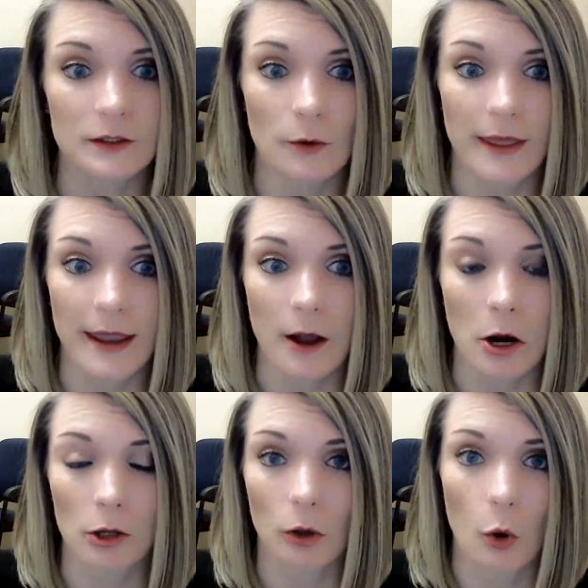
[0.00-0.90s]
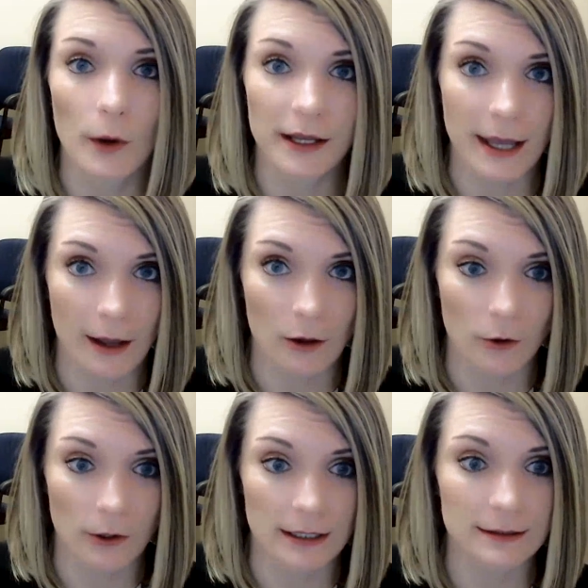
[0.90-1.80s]
So they are low in
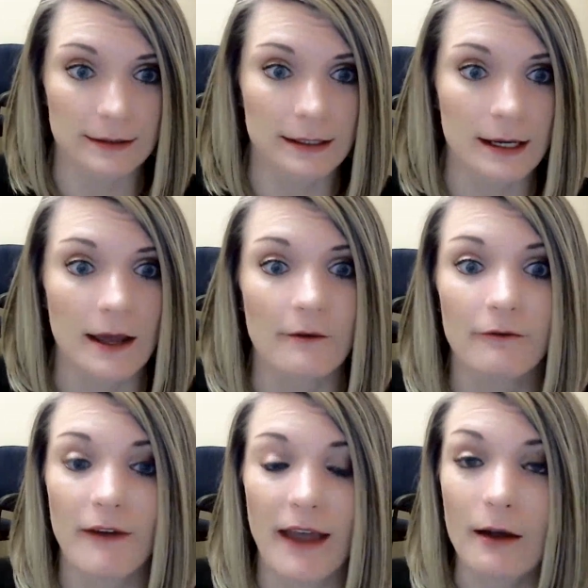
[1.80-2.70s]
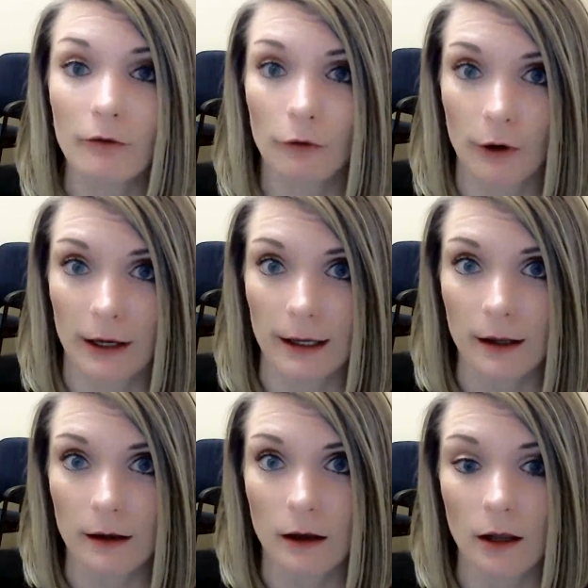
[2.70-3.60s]
calories,
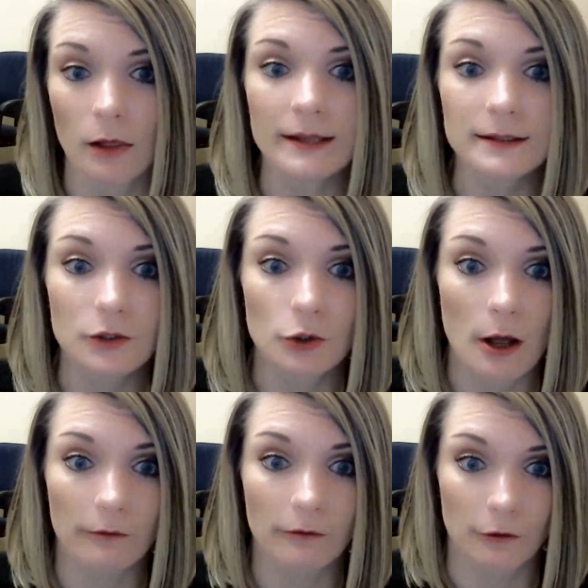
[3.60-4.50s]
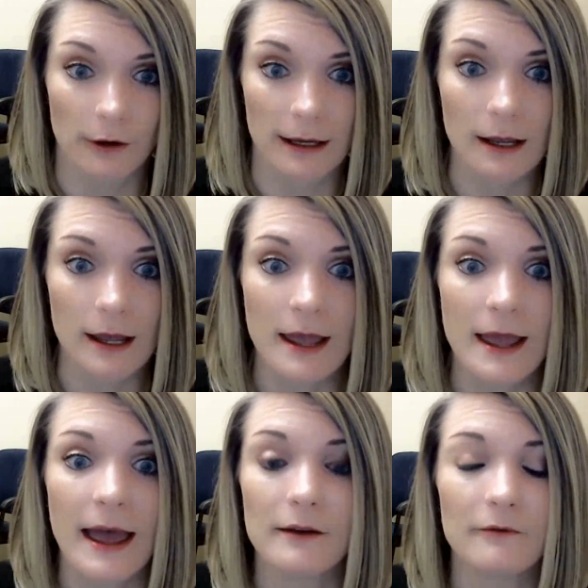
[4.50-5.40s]
fat-free, cholesterol-free,
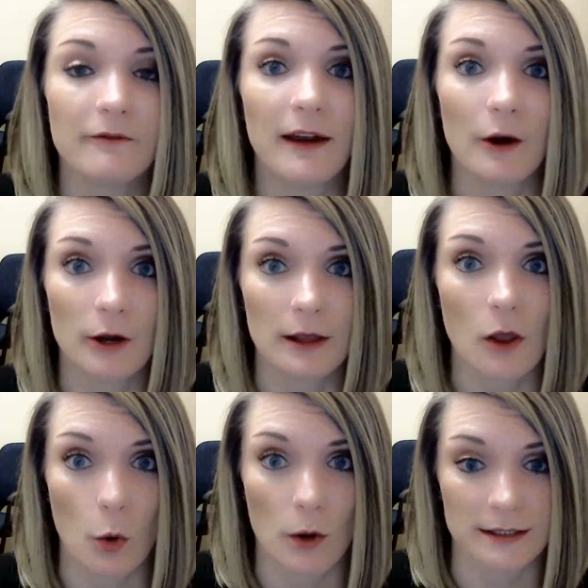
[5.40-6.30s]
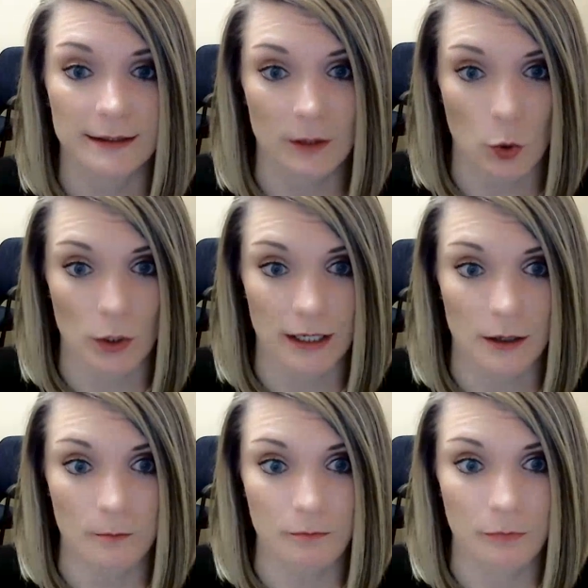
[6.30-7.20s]
and very low in
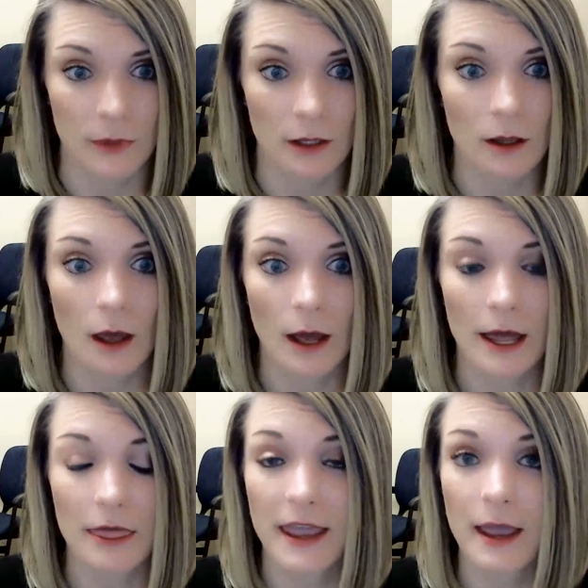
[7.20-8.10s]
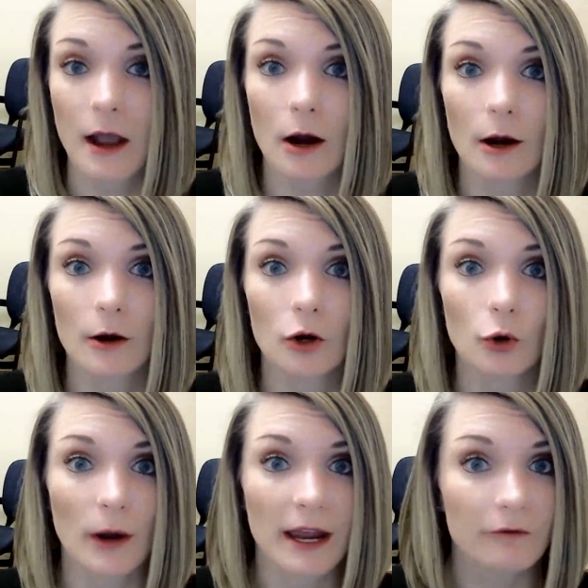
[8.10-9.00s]
sodium. They are
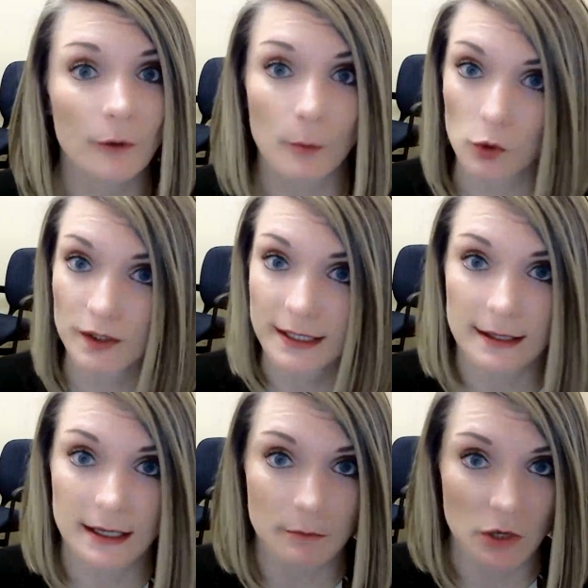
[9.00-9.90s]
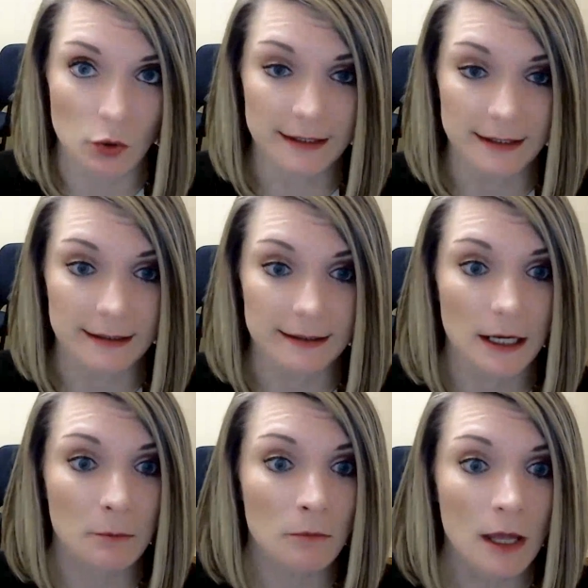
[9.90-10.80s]
great for boosting the immune
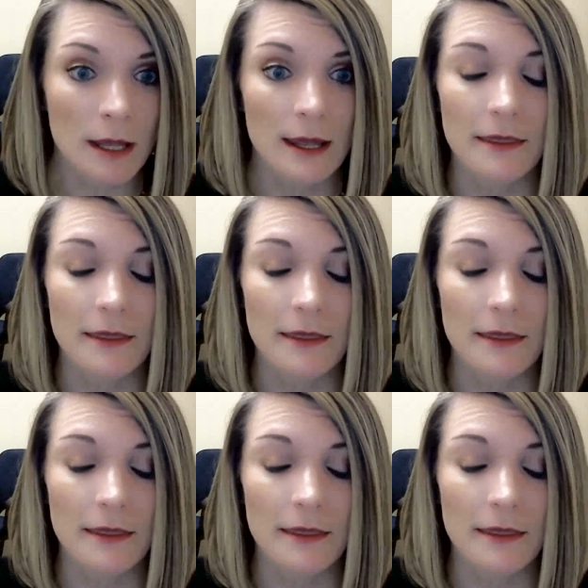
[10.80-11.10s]
system.